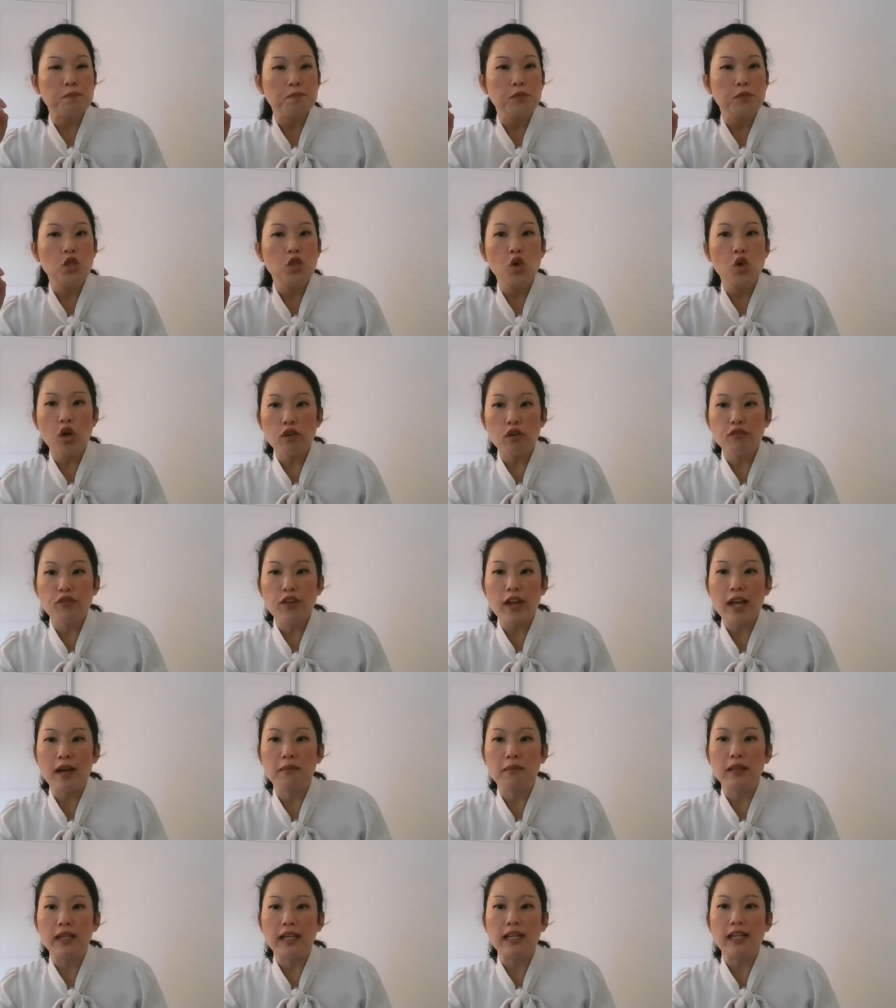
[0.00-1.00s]
your
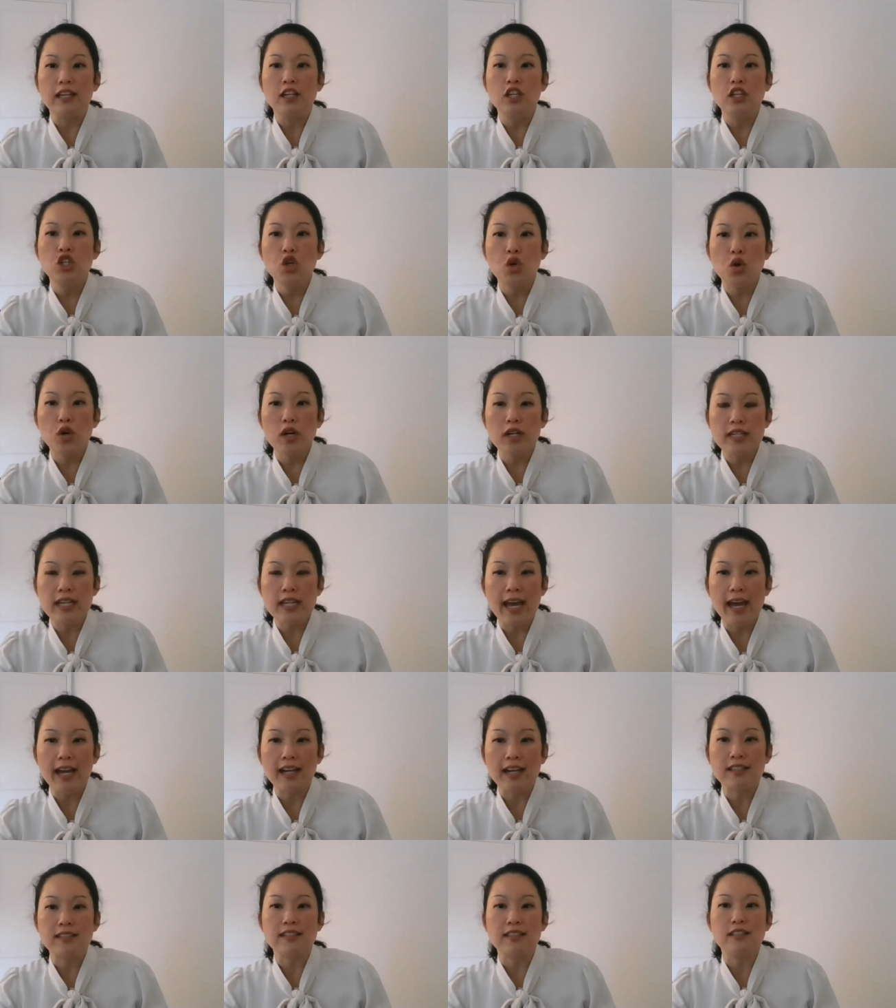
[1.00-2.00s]
family, your
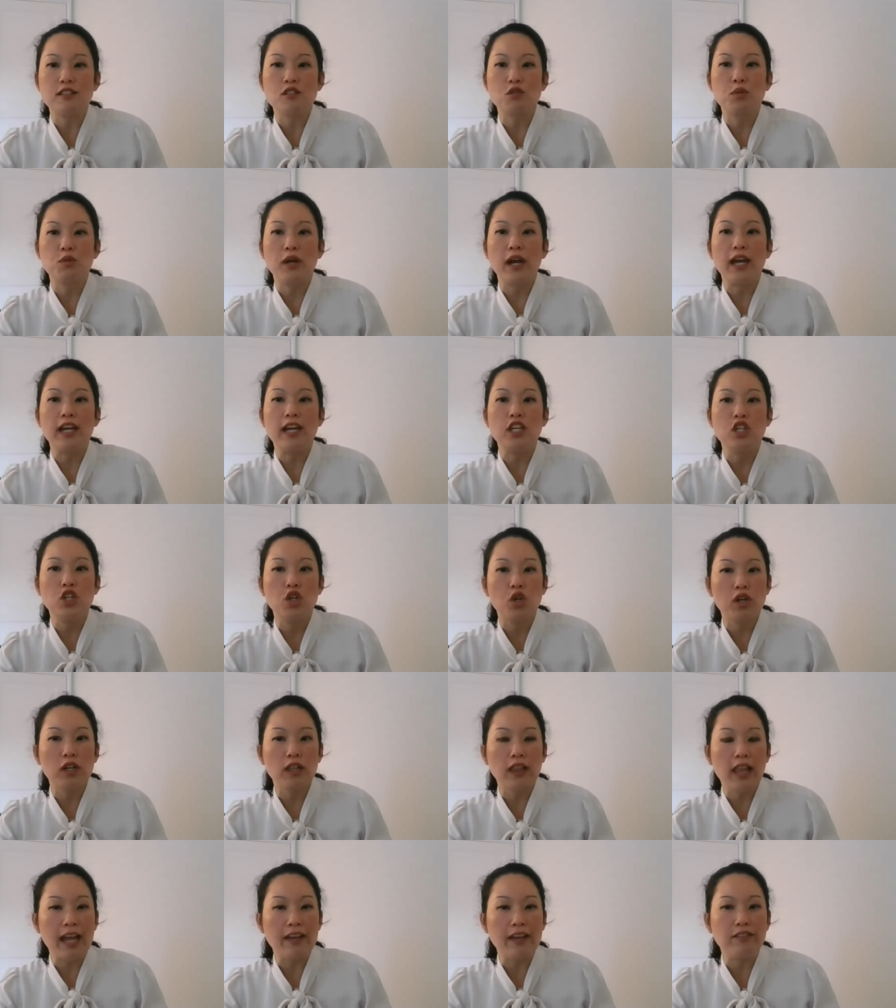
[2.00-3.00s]
taxes, right?
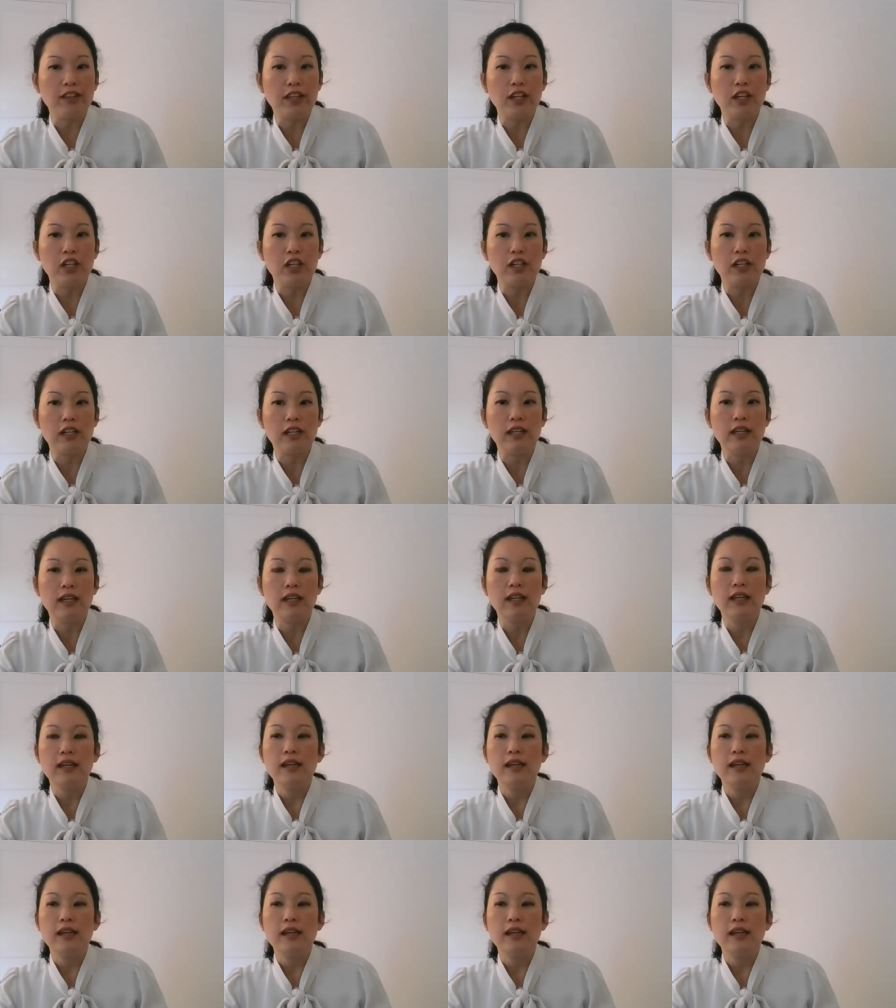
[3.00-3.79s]
Your livelihood.